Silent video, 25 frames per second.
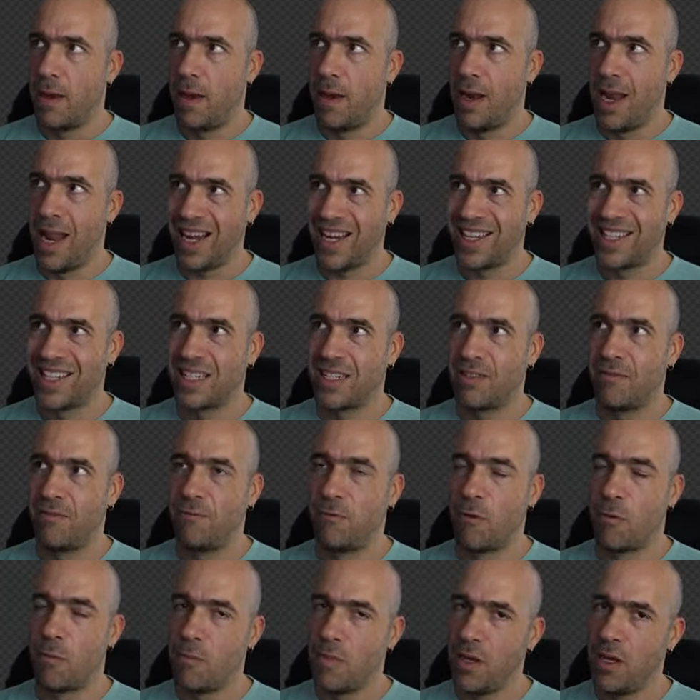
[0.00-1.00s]
Legs
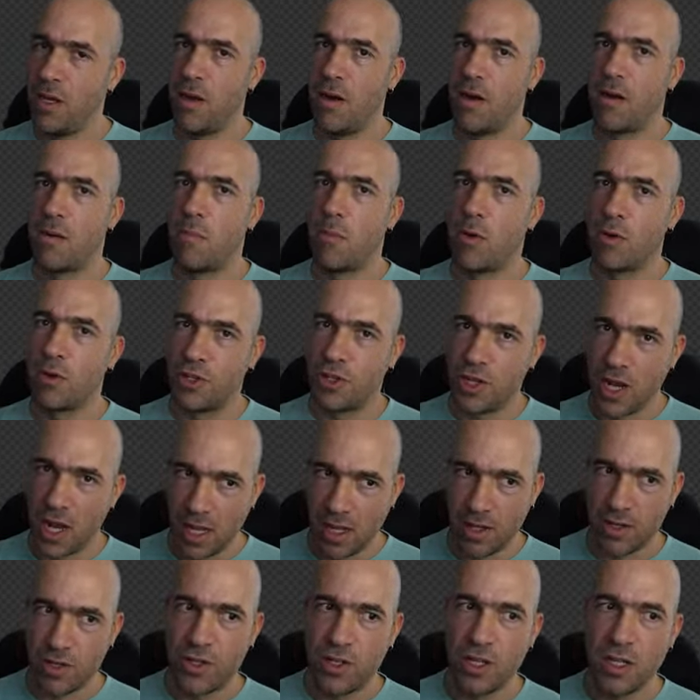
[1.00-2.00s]
for me are more
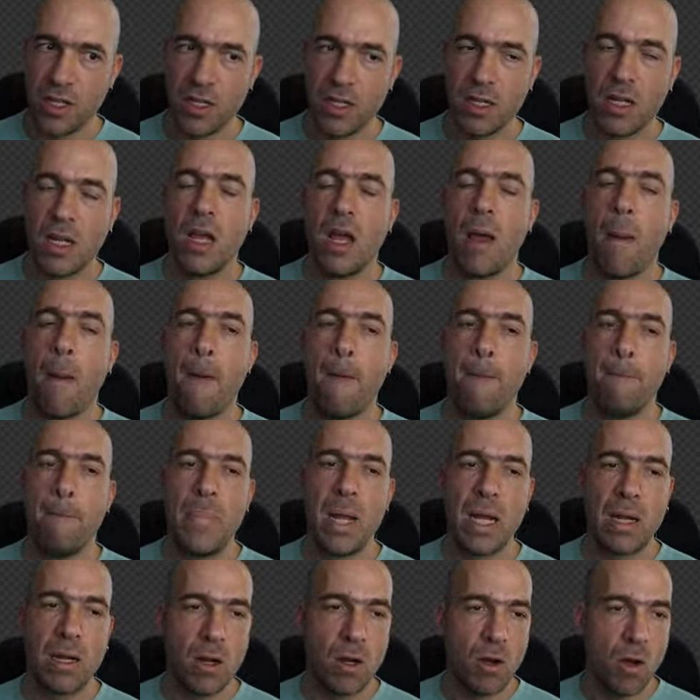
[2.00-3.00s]
challenging
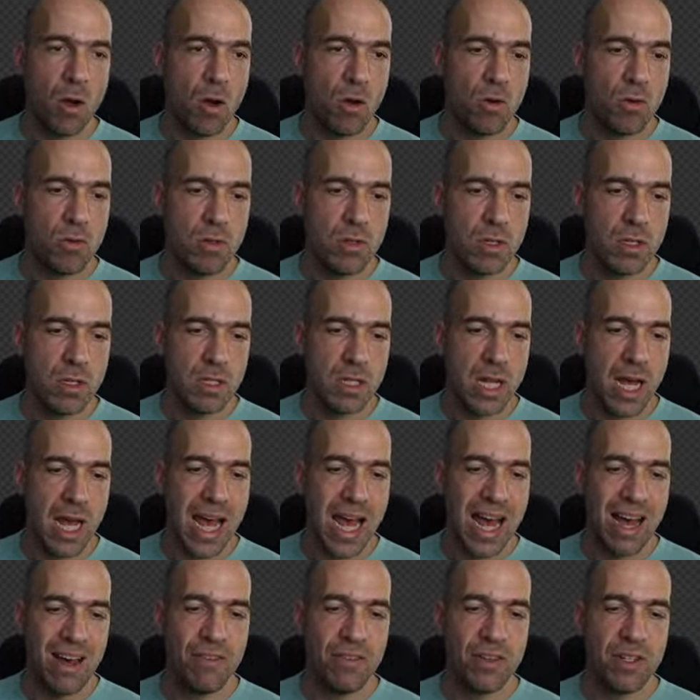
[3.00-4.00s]
because
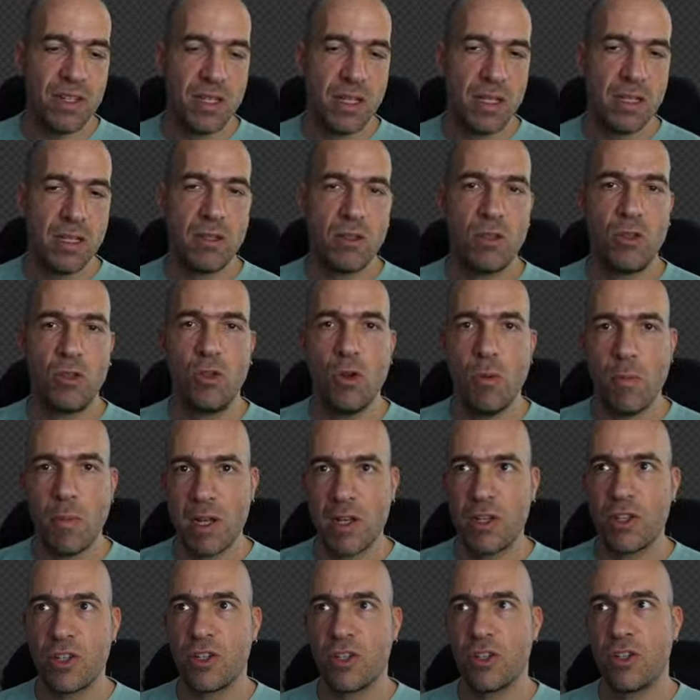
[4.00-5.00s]
I haven't done too
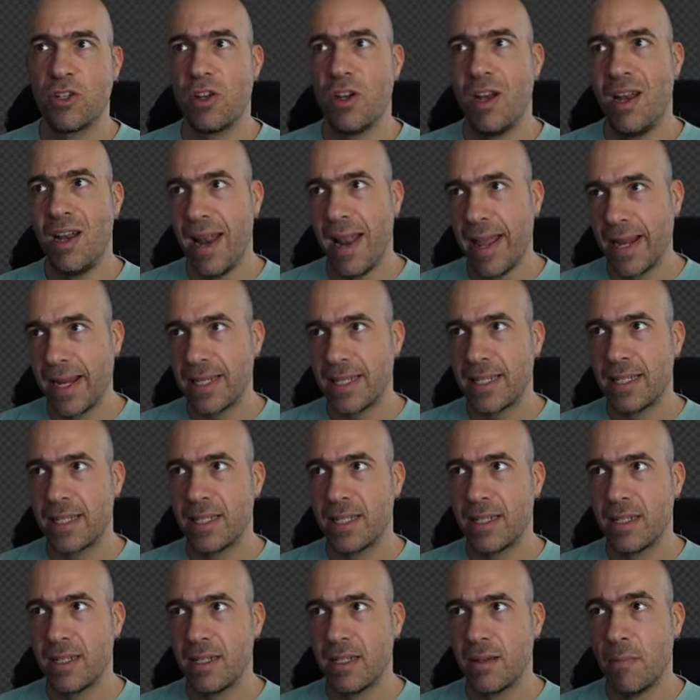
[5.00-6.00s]
much
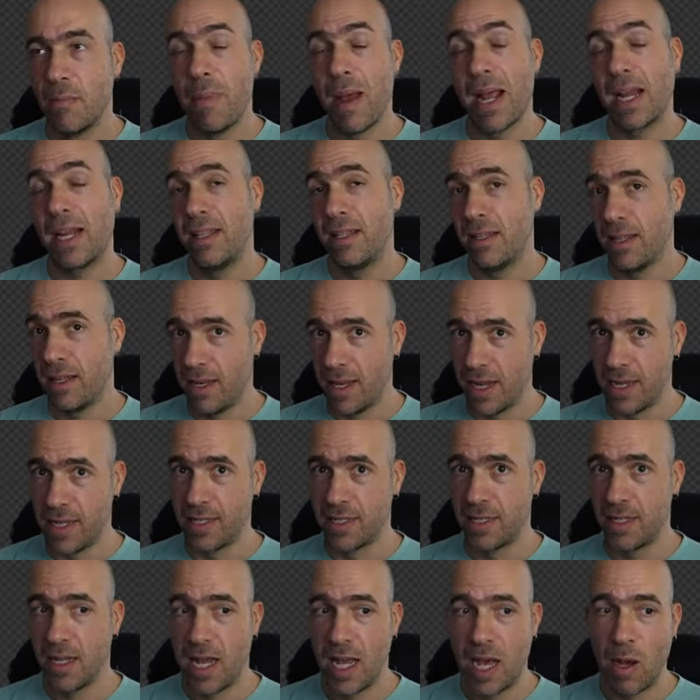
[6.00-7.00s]
legs back in the
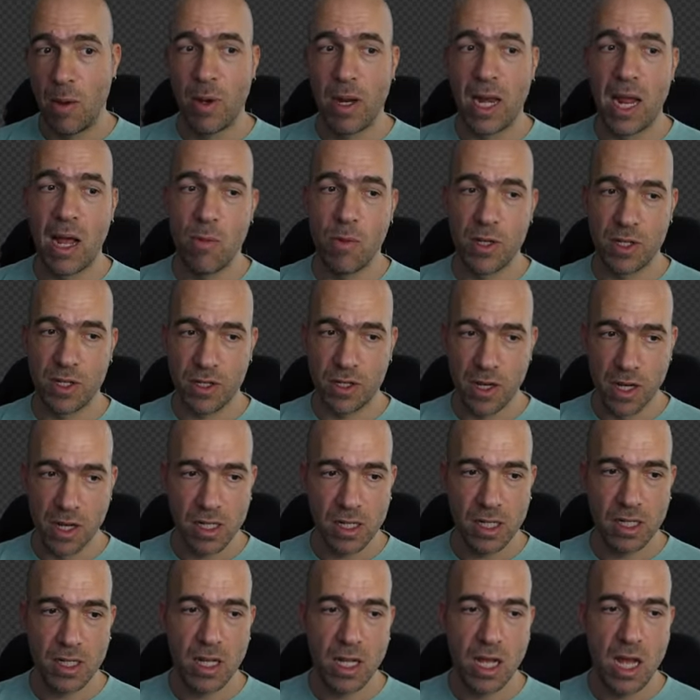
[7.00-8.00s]
days. When I was
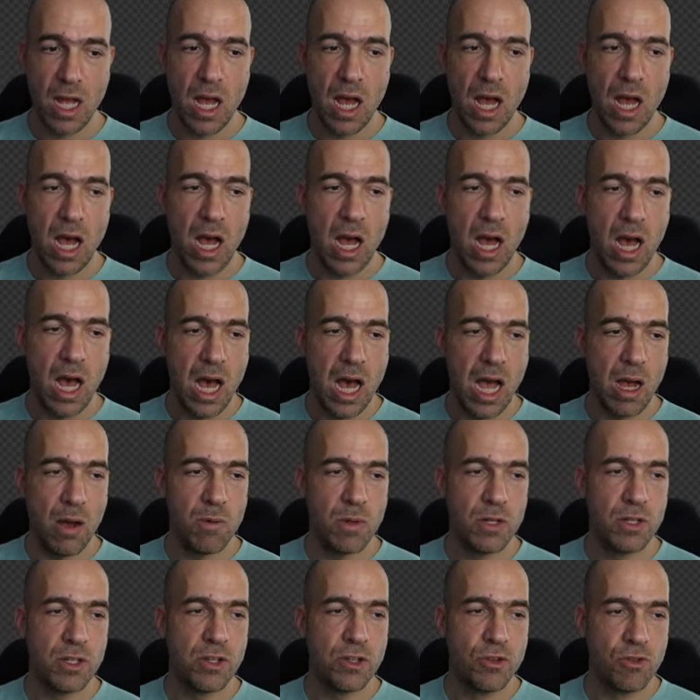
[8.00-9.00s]
young, I
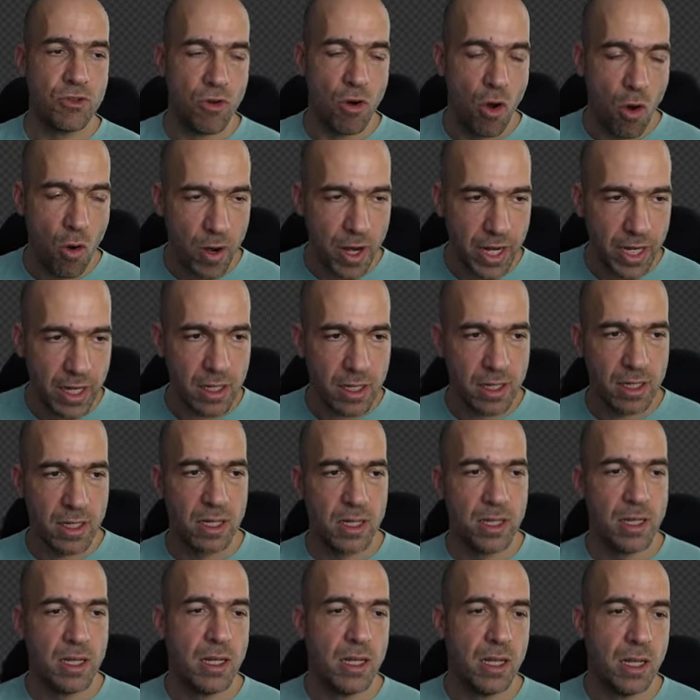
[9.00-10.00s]
was drawing
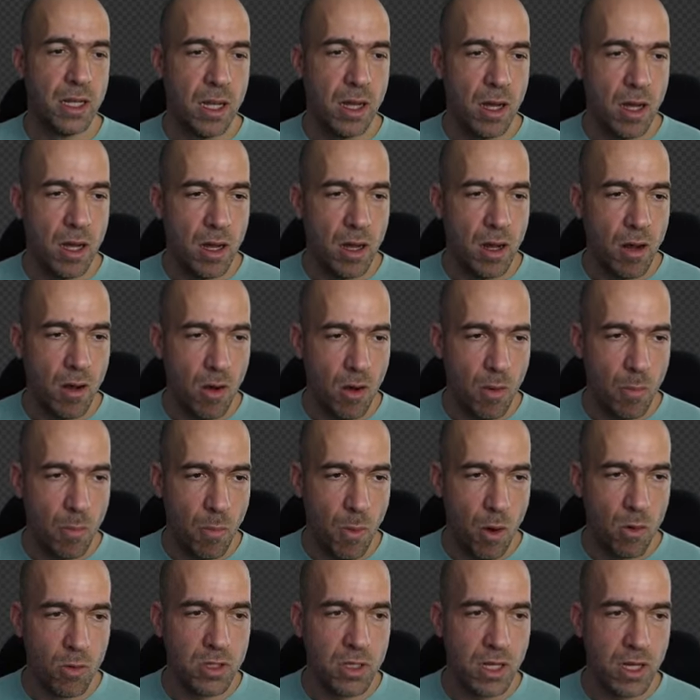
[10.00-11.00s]

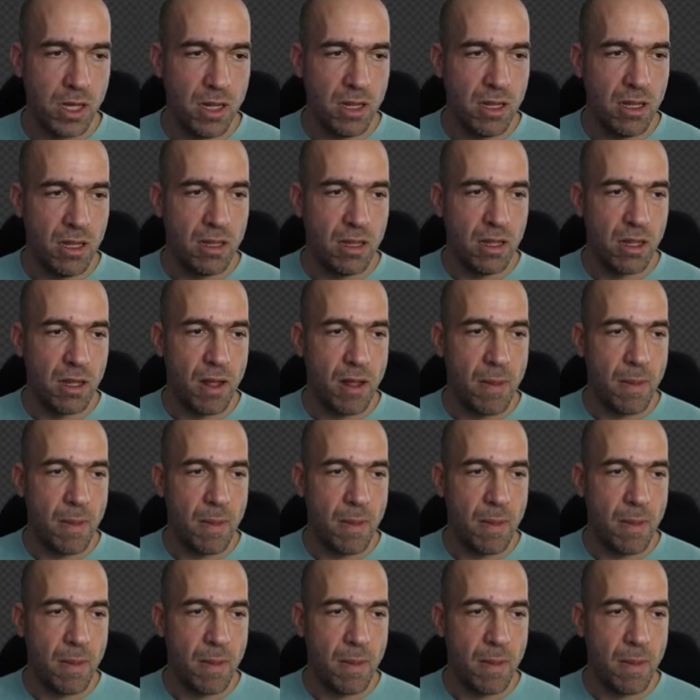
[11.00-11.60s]
mostly